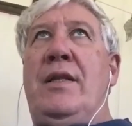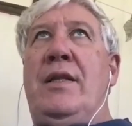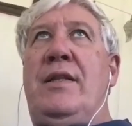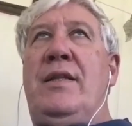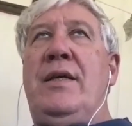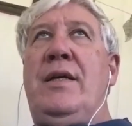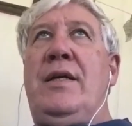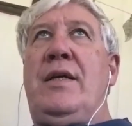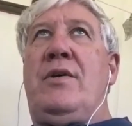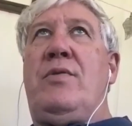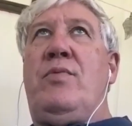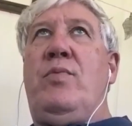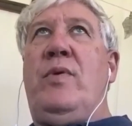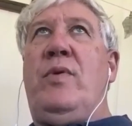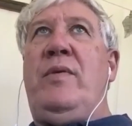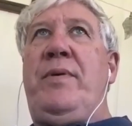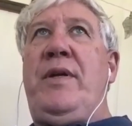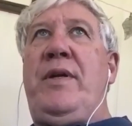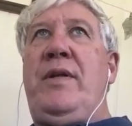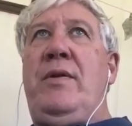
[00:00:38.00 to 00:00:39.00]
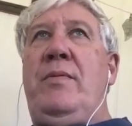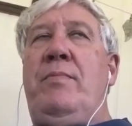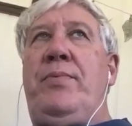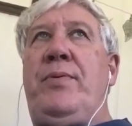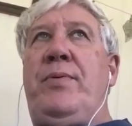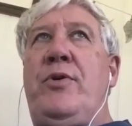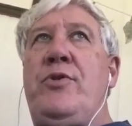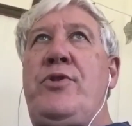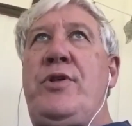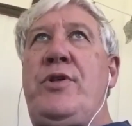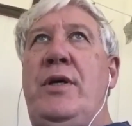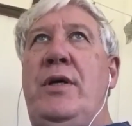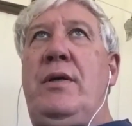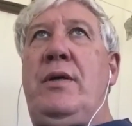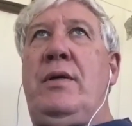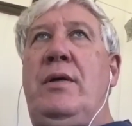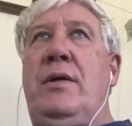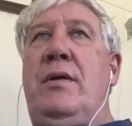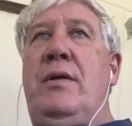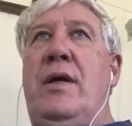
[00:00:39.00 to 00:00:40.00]
I think we've been
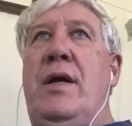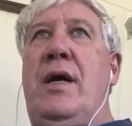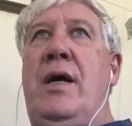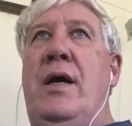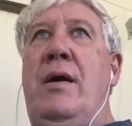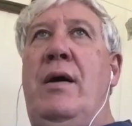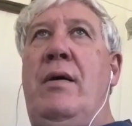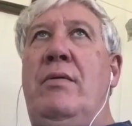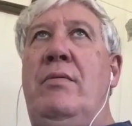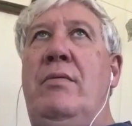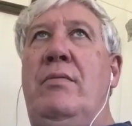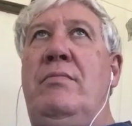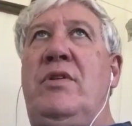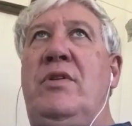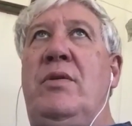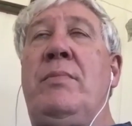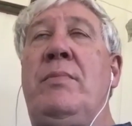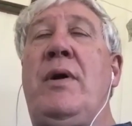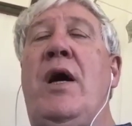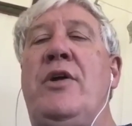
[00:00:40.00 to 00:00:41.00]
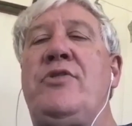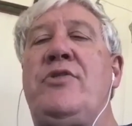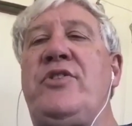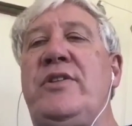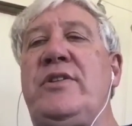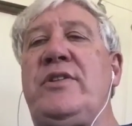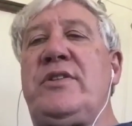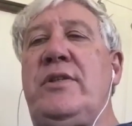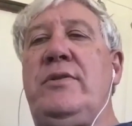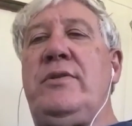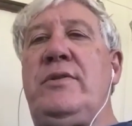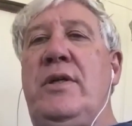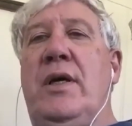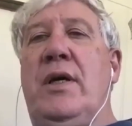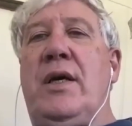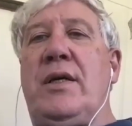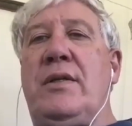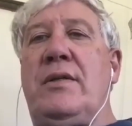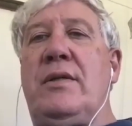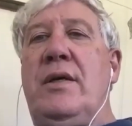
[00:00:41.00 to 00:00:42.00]
pushing the margins too
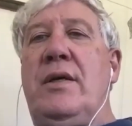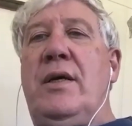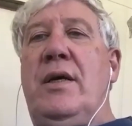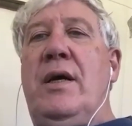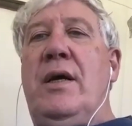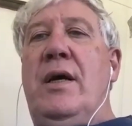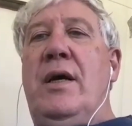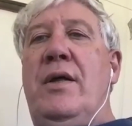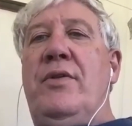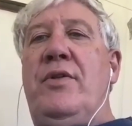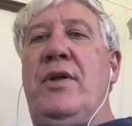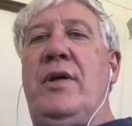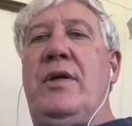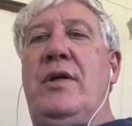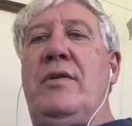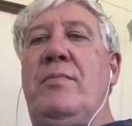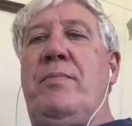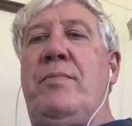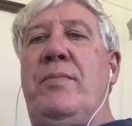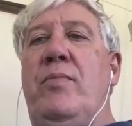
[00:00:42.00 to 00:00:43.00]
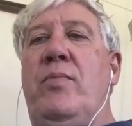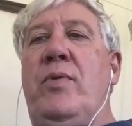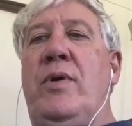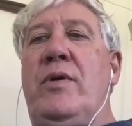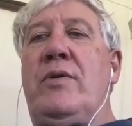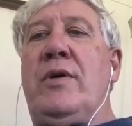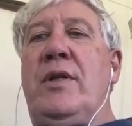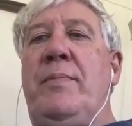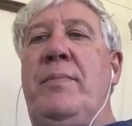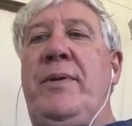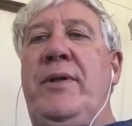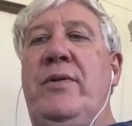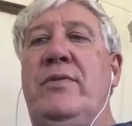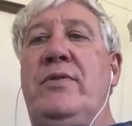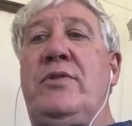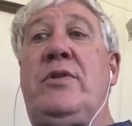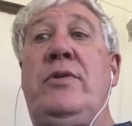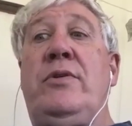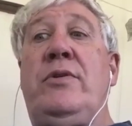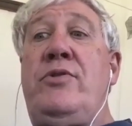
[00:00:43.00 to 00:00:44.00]
tight, that we're trying to
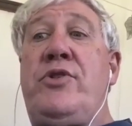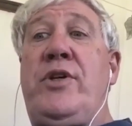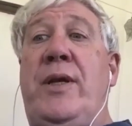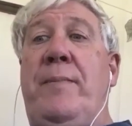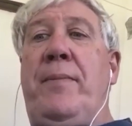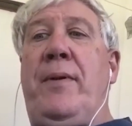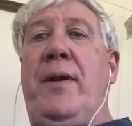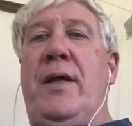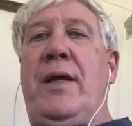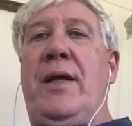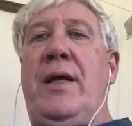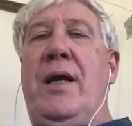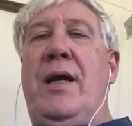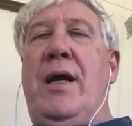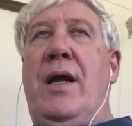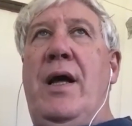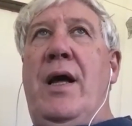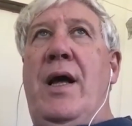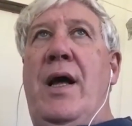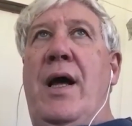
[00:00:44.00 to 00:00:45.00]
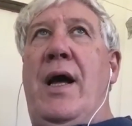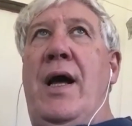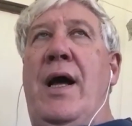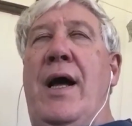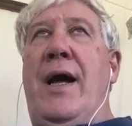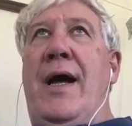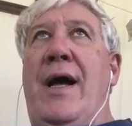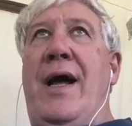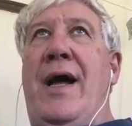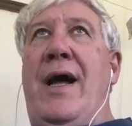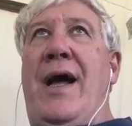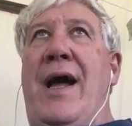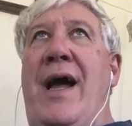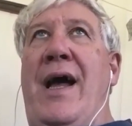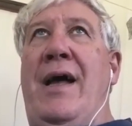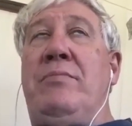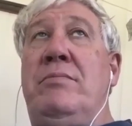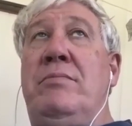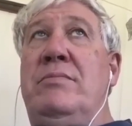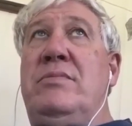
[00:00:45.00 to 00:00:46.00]
build too cheaply
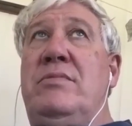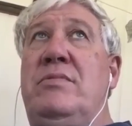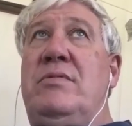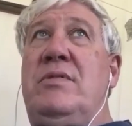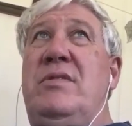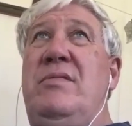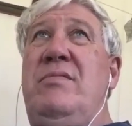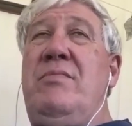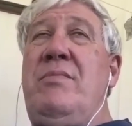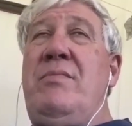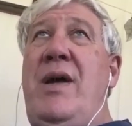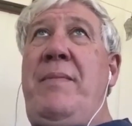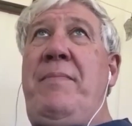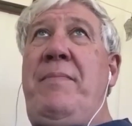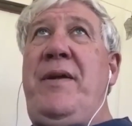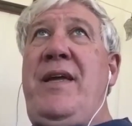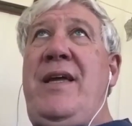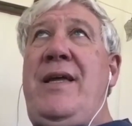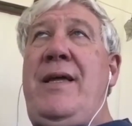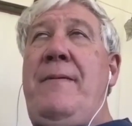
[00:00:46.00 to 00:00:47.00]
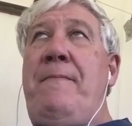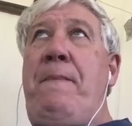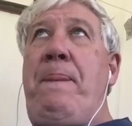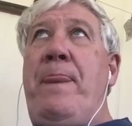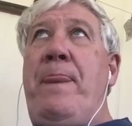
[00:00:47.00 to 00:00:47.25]
and maybe